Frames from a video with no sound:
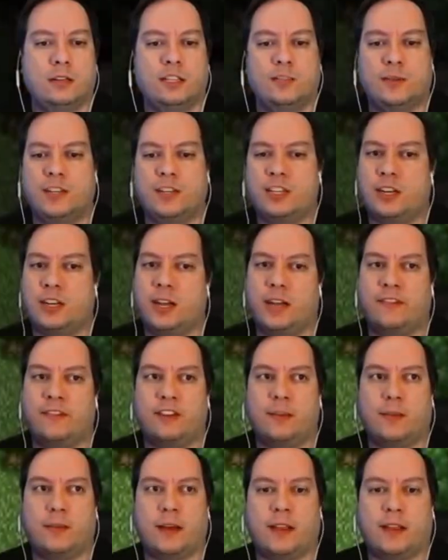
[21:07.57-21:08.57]
Especially not
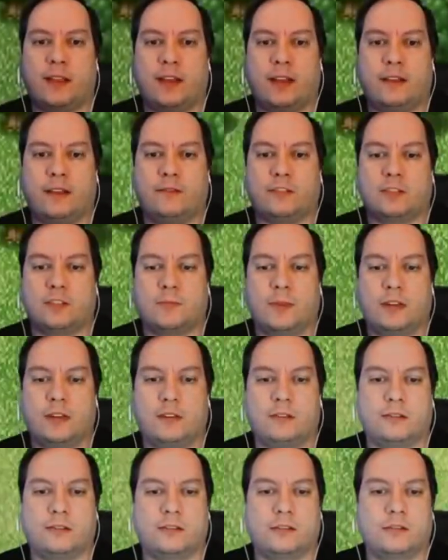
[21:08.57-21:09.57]
having to buy the high level
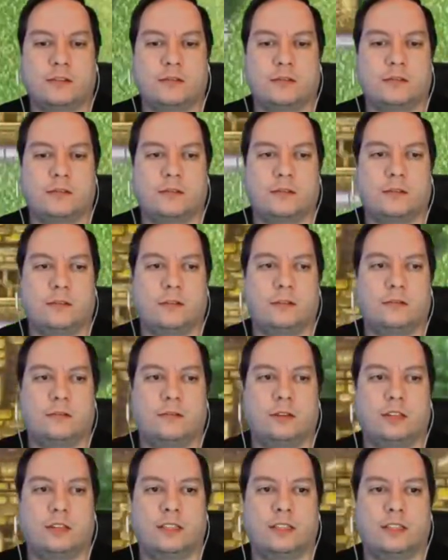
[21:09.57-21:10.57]
spells, or
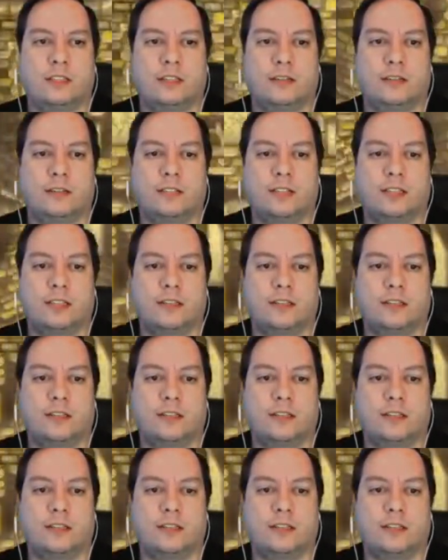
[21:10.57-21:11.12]
at least not 2 sets